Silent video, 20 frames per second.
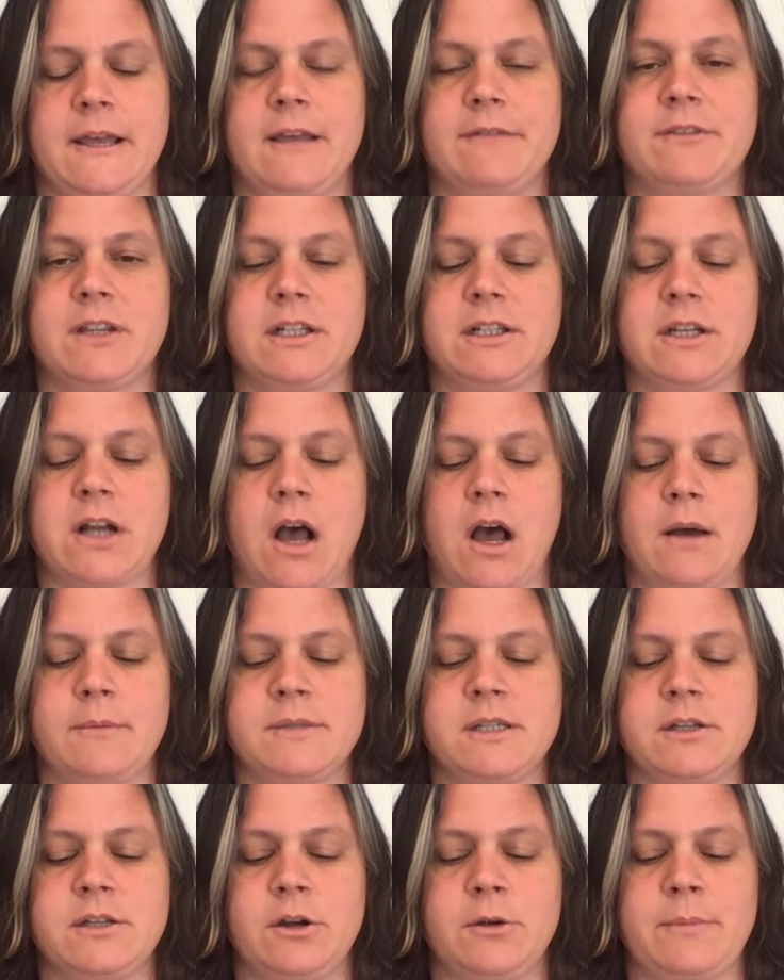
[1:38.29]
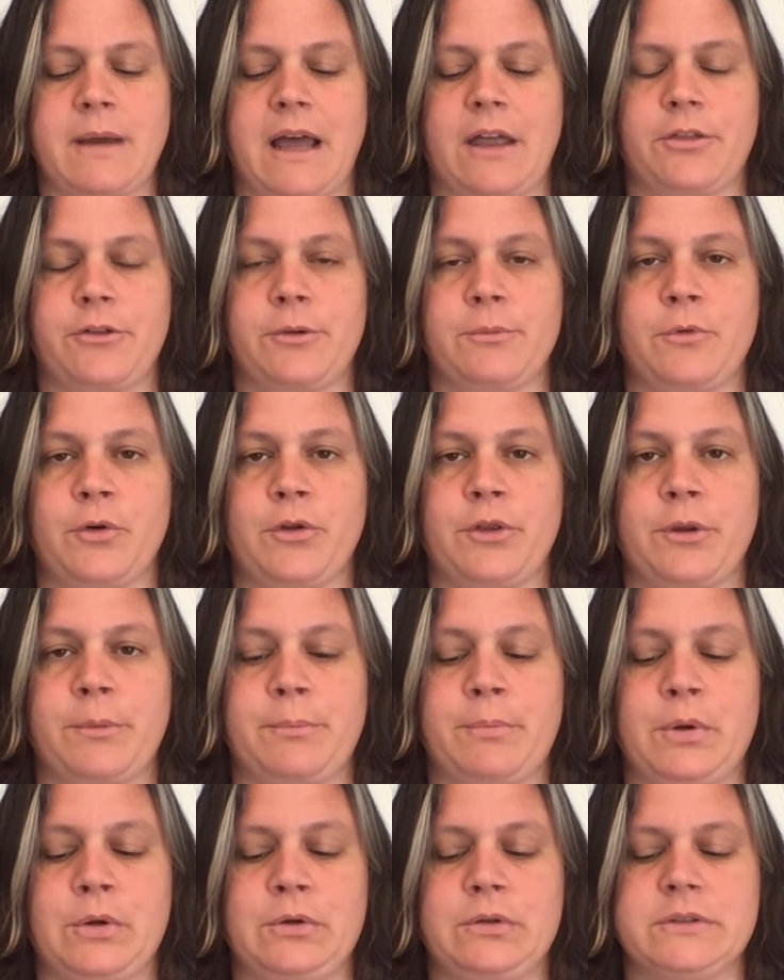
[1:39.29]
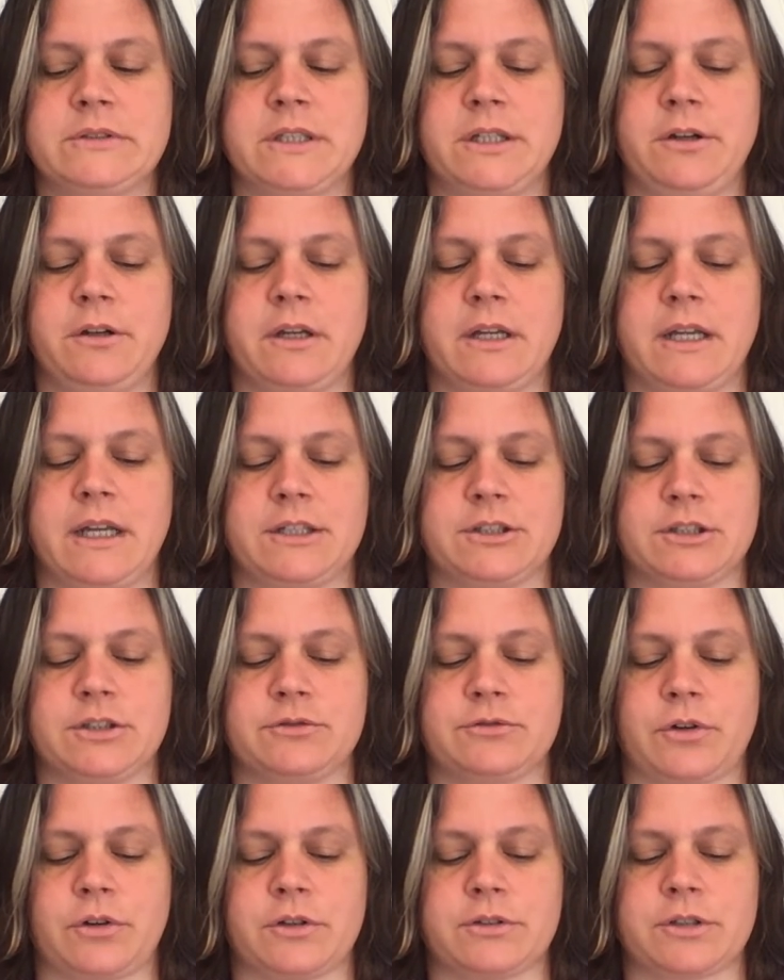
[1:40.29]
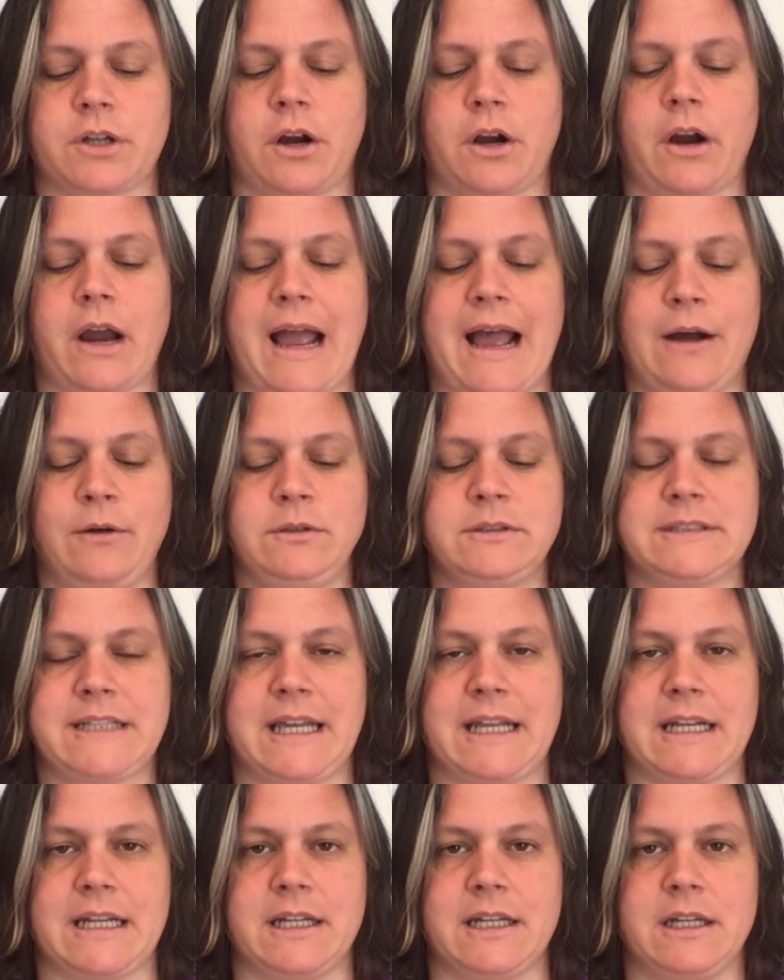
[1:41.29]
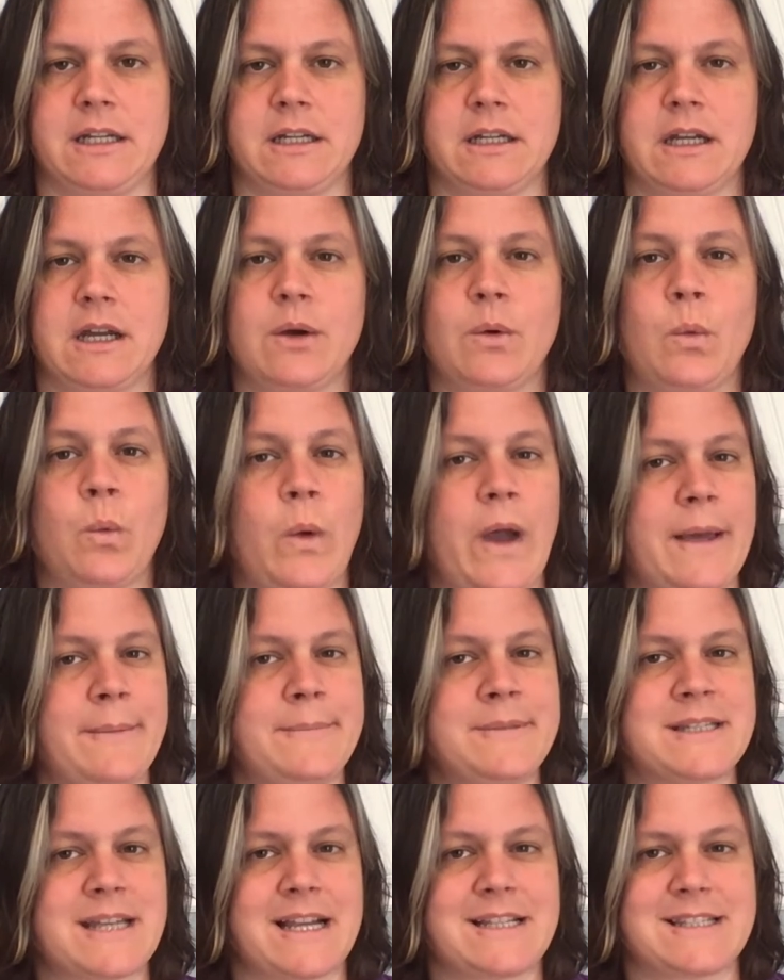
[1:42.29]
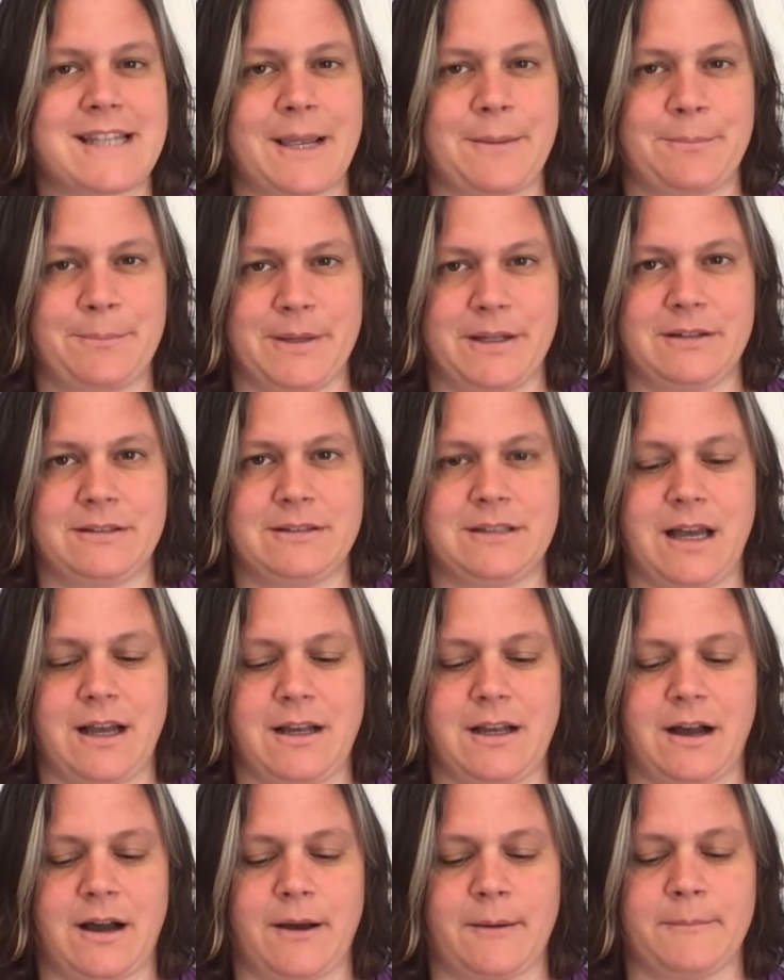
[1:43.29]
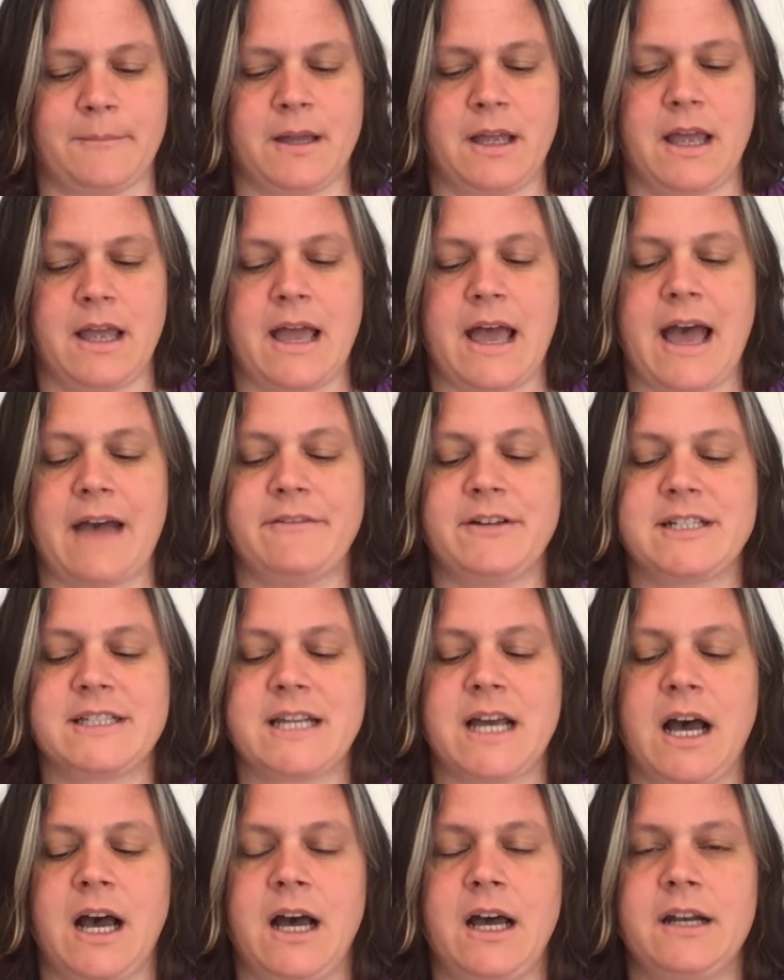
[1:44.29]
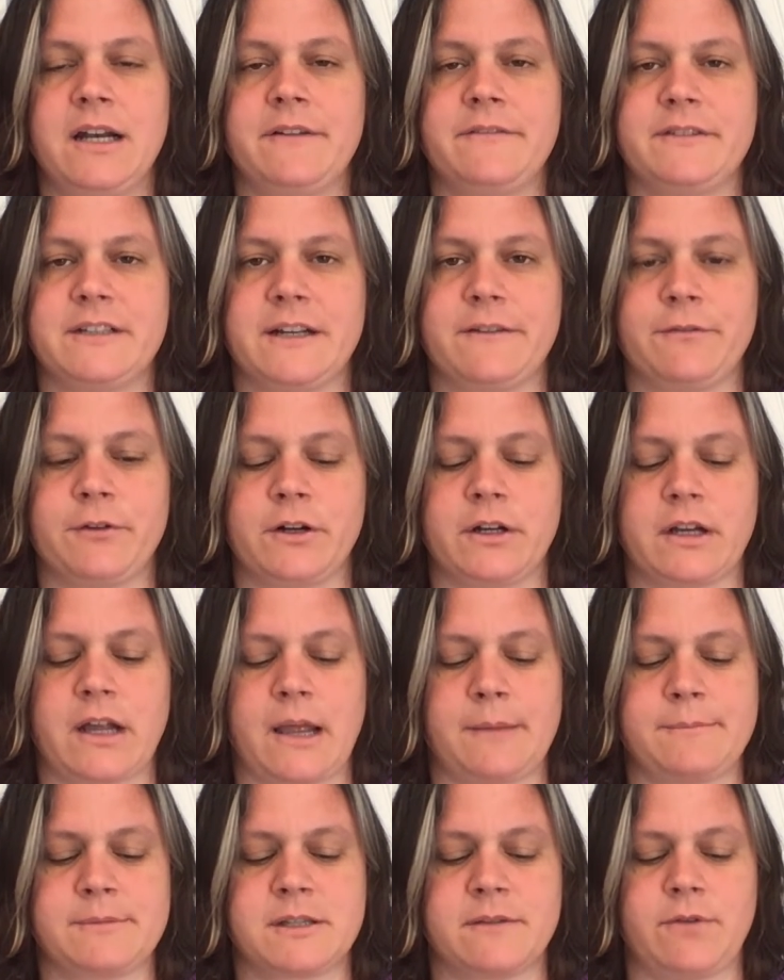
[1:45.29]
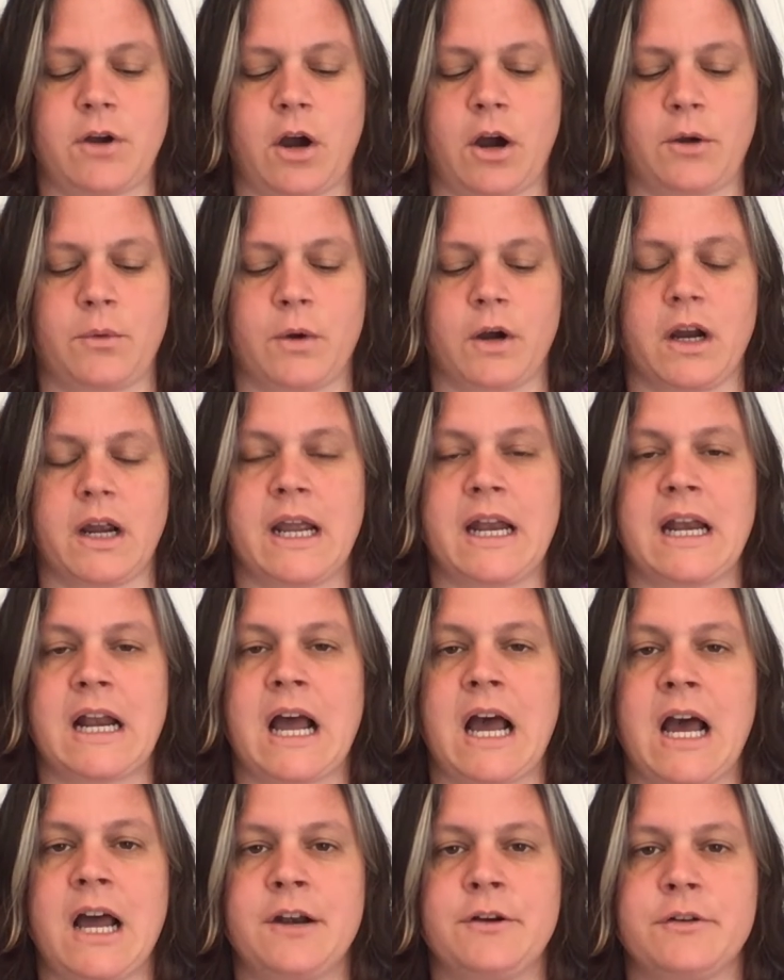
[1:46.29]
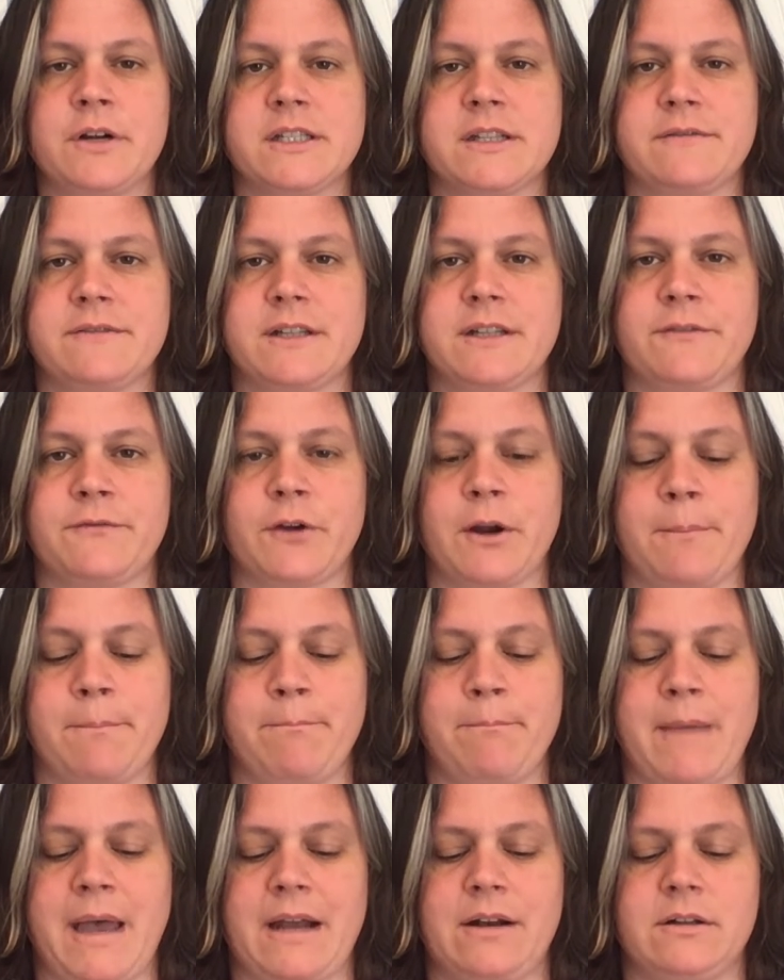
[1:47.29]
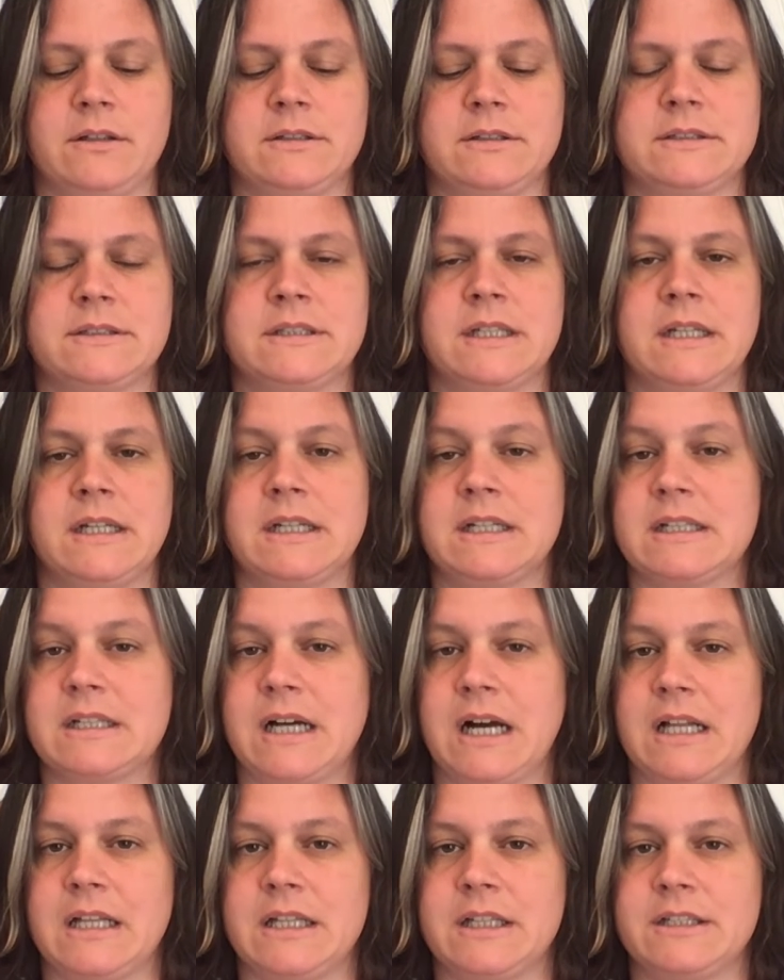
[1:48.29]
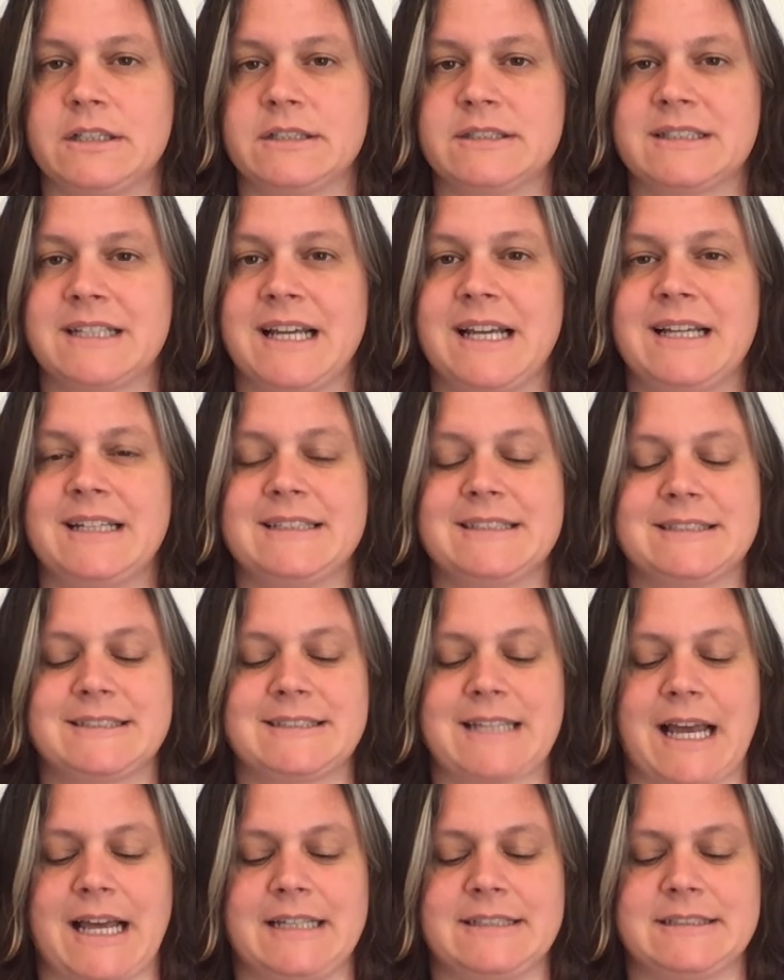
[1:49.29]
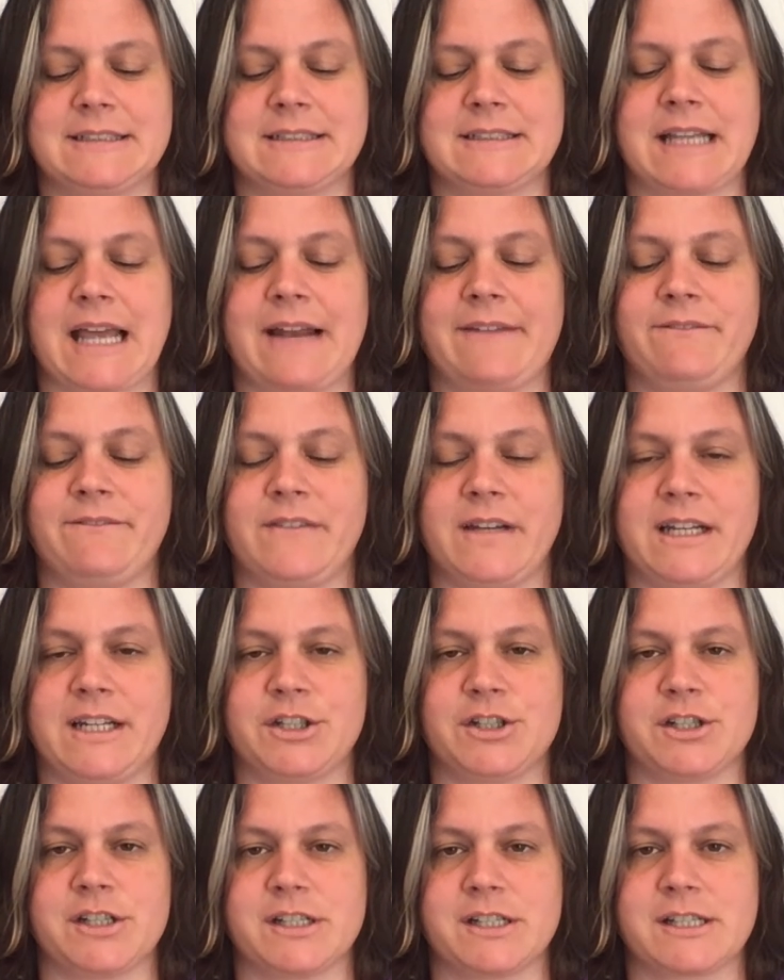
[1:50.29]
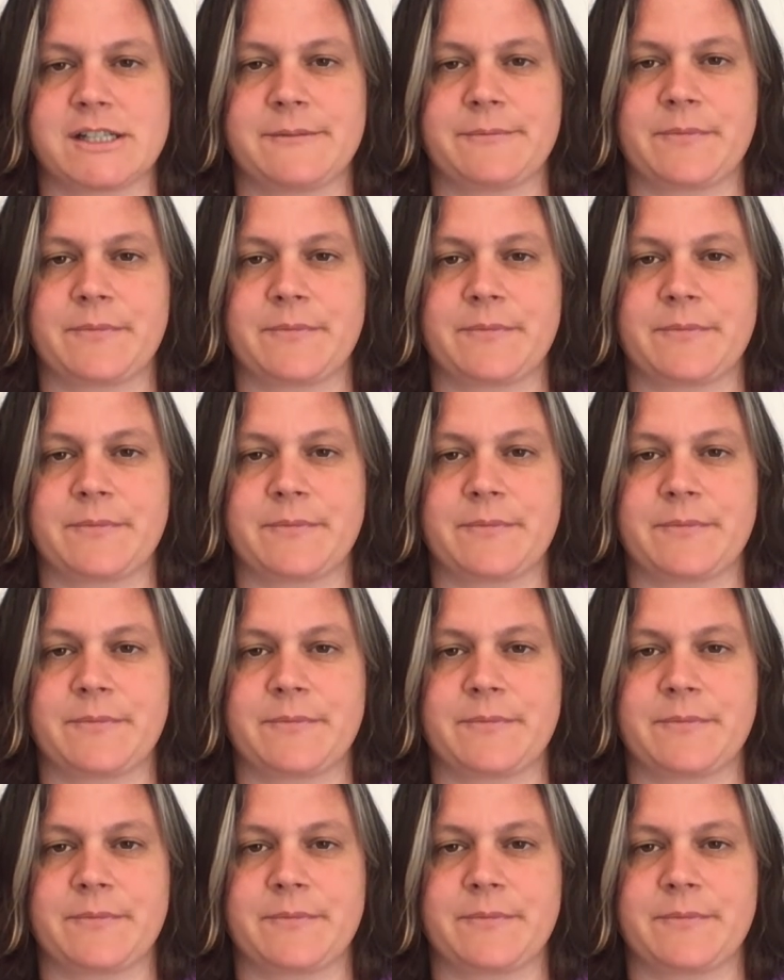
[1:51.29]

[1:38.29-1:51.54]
If the knobs in your bathroom or the pulls in your kitchen drawers are outdated, websites like Build dot com have a ton of different types of hardware in hundreds of different metals, colors, sizes, and finishes.